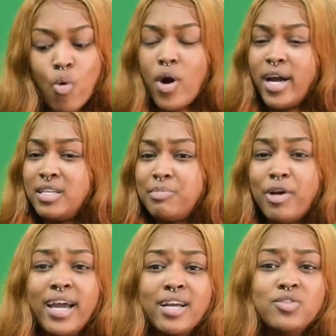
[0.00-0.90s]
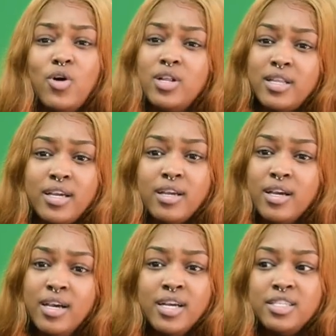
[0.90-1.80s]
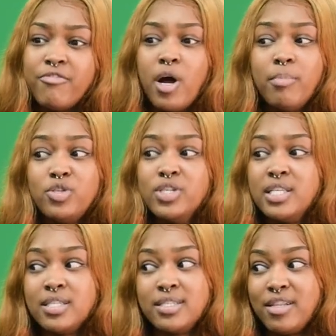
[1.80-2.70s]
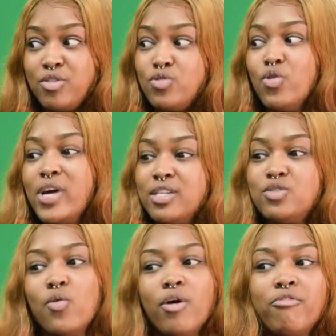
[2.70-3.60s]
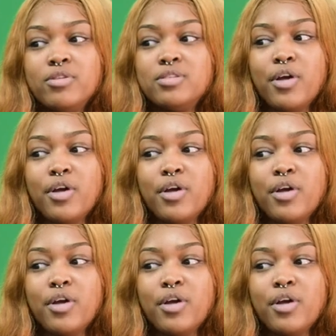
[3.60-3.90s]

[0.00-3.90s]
work experience, all of the different opportunities that the school has to offer.